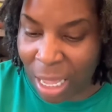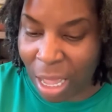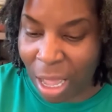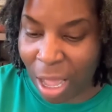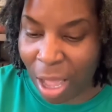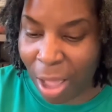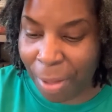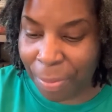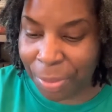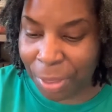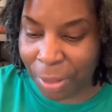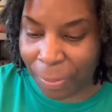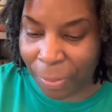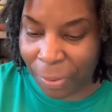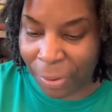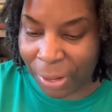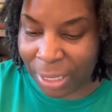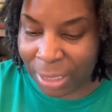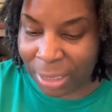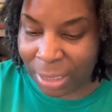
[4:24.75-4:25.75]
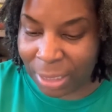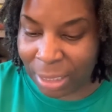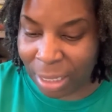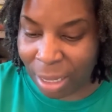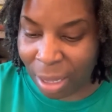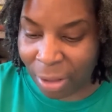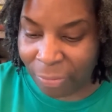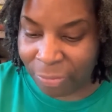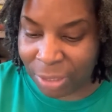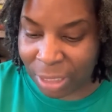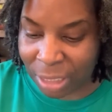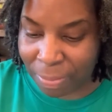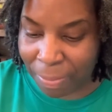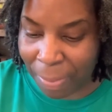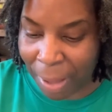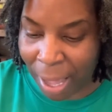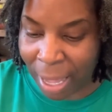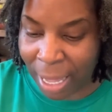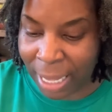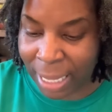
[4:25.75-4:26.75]
Um, the Prince of
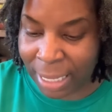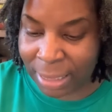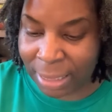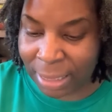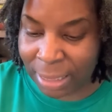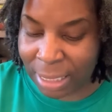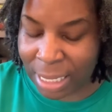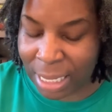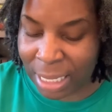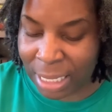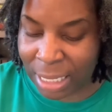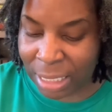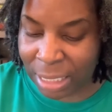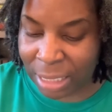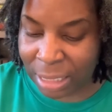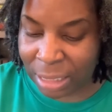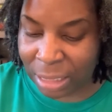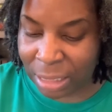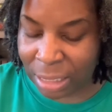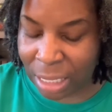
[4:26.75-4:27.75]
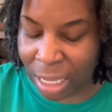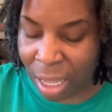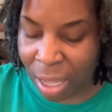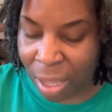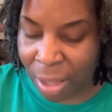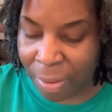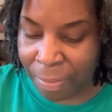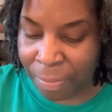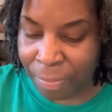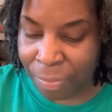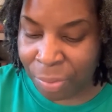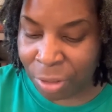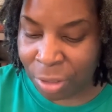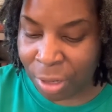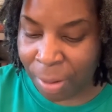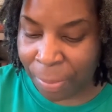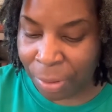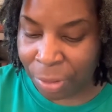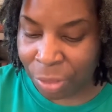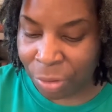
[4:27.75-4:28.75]
Spies is um, book
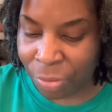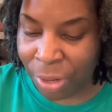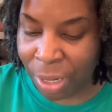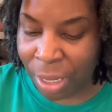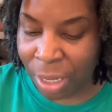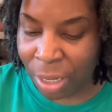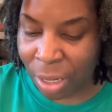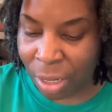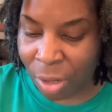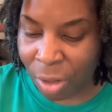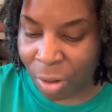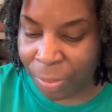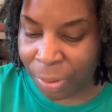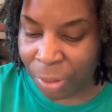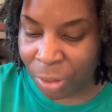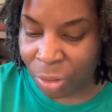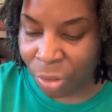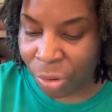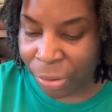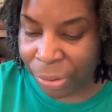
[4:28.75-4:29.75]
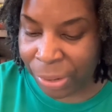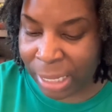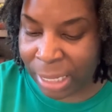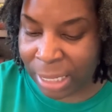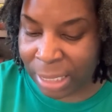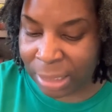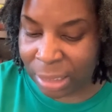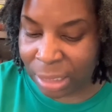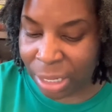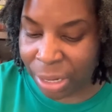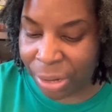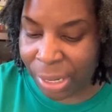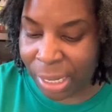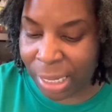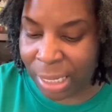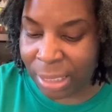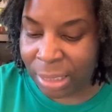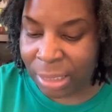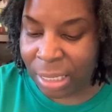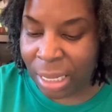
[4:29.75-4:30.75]
number three in the Hope of Glory
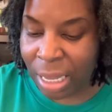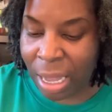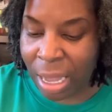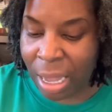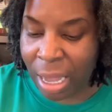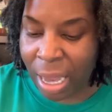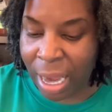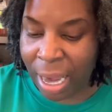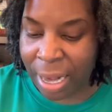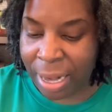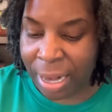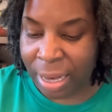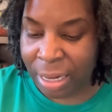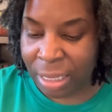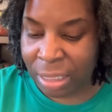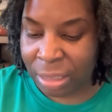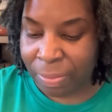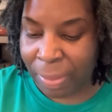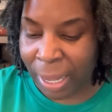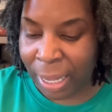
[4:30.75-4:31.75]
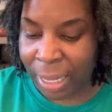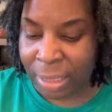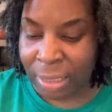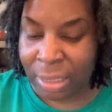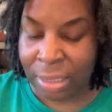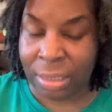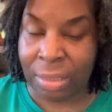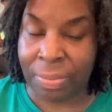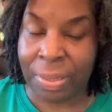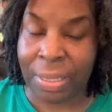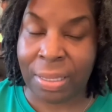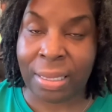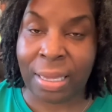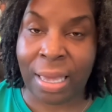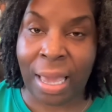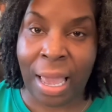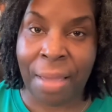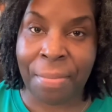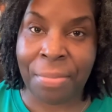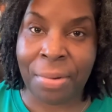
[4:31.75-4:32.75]
series, and that is by Elizabeth
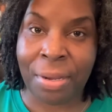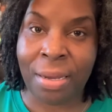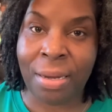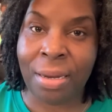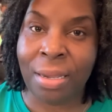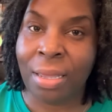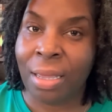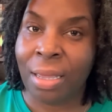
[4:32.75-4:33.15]
Camden.